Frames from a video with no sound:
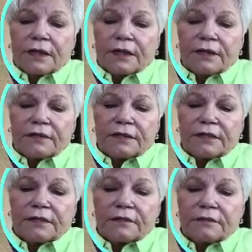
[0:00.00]

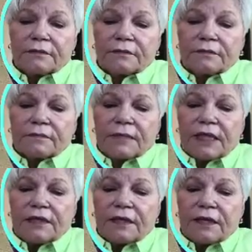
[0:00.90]
until,
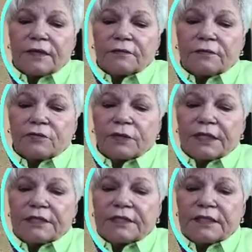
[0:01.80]
and
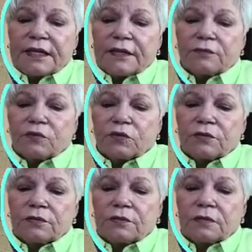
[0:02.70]
direct it
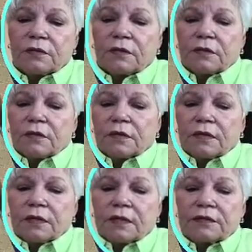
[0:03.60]
downward
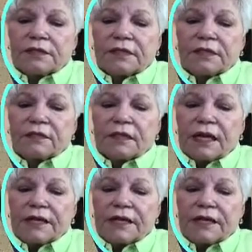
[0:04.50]
until I